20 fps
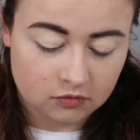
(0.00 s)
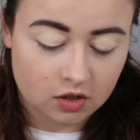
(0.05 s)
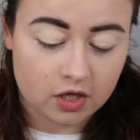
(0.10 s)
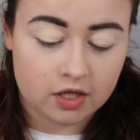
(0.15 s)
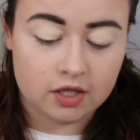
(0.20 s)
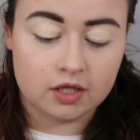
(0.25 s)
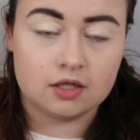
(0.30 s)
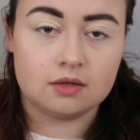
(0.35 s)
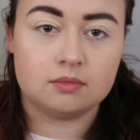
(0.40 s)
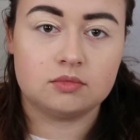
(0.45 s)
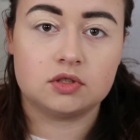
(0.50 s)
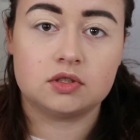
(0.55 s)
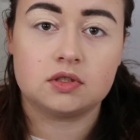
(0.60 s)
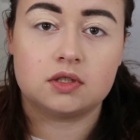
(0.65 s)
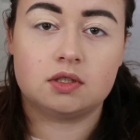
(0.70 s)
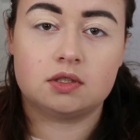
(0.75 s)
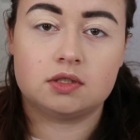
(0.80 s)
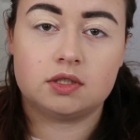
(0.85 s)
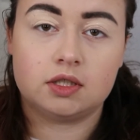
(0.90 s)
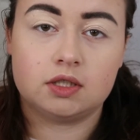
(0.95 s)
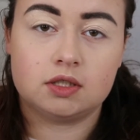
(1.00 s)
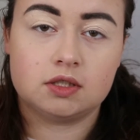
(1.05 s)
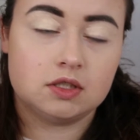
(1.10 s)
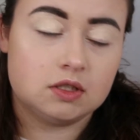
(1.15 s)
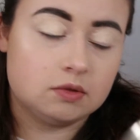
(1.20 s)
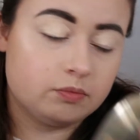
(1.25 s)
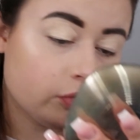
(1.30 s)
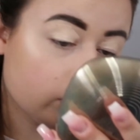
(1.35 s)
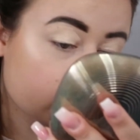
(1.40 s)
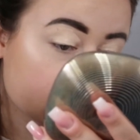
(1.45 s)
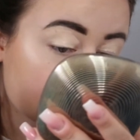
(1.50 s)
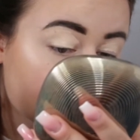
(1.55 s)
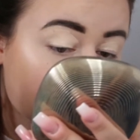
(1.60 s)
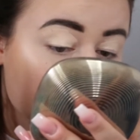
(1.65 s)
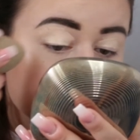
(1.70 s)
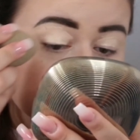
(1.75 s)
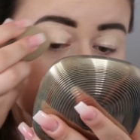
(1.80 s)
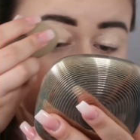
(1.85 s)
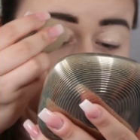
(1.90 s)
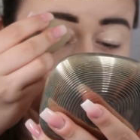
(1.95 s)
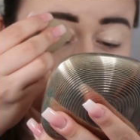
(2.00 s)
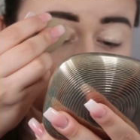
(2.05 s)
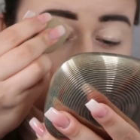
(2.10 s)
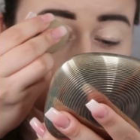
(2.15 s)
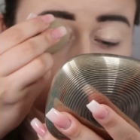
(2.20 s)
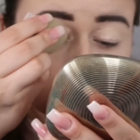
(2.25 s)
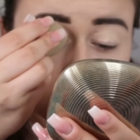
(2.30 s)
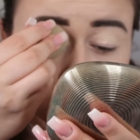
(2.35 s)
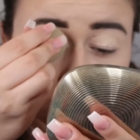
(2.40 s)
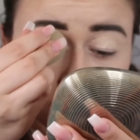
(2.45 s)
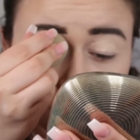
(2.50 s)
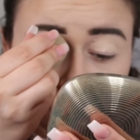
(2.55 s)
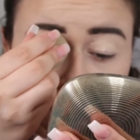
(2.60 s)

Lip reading: And then I'm just going to take a sponge and just